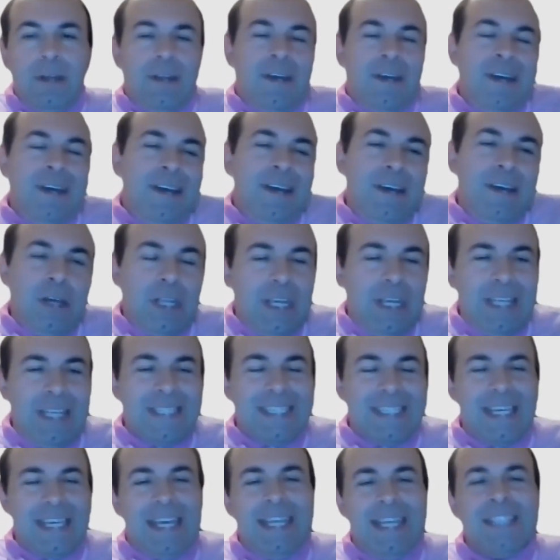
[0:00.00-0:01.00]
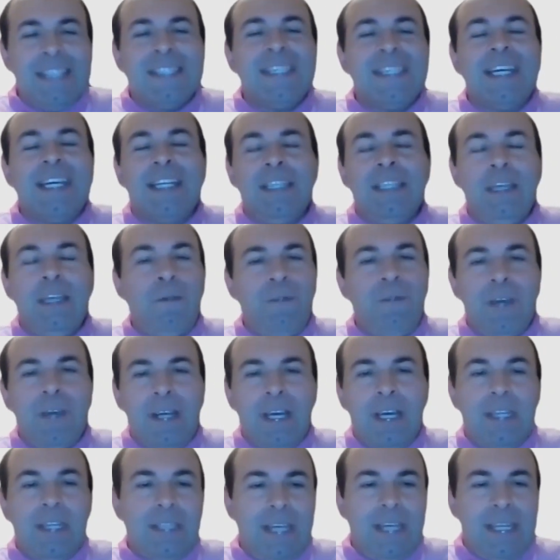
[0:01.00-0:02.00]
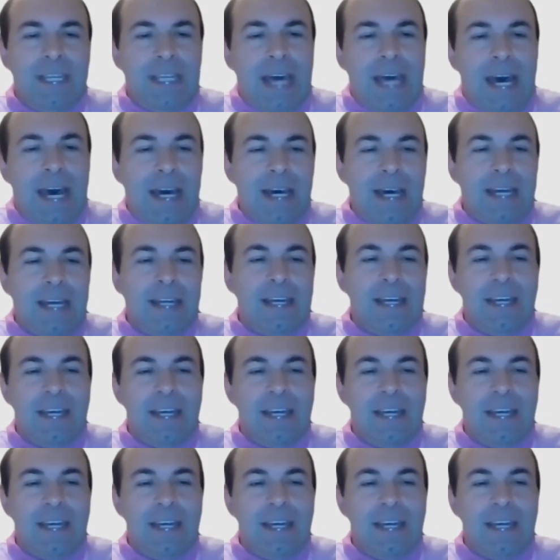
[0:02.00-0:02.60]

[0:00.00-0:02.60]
it's insignificant and uh,